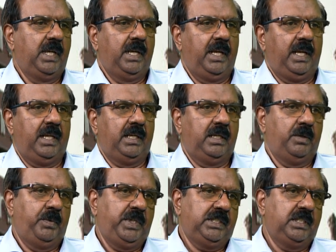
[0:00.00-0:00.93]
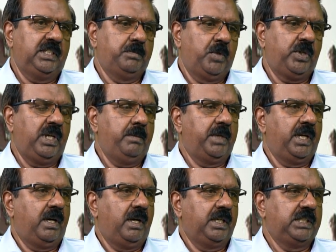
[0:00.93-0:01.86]
And the reason this book came
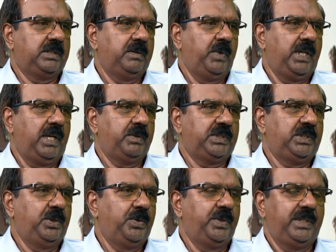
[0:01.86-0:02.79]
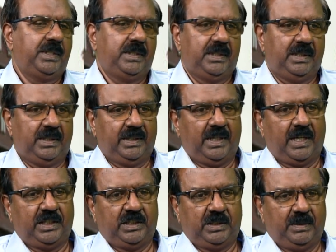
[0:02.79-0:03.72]
along is when I was doing all
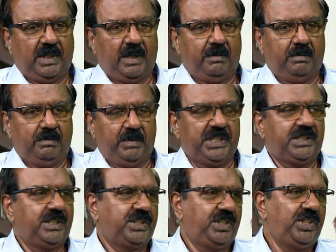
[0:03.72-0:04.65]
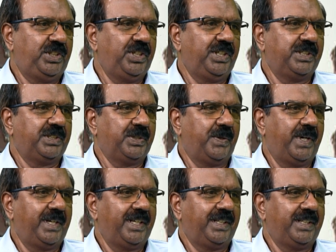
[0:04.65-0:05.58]
this business teaching and so
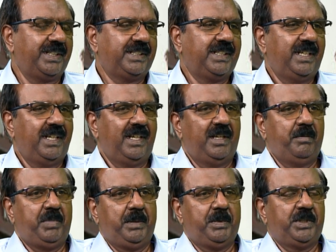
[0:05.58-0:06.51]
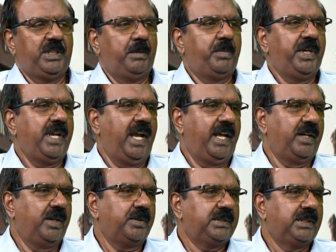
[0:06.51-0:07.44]
on like this, people say bring
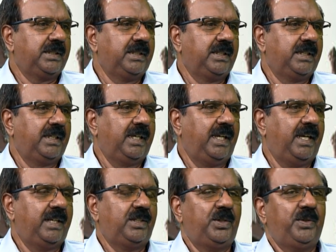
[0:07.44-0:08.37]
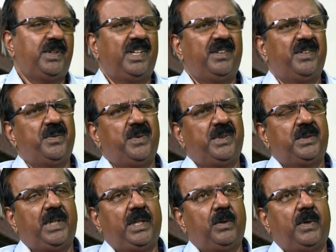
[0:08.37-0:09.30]
handouts. And so you kind of
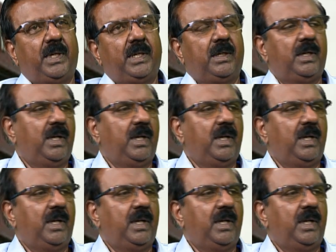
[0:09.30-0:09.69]
try to wonder,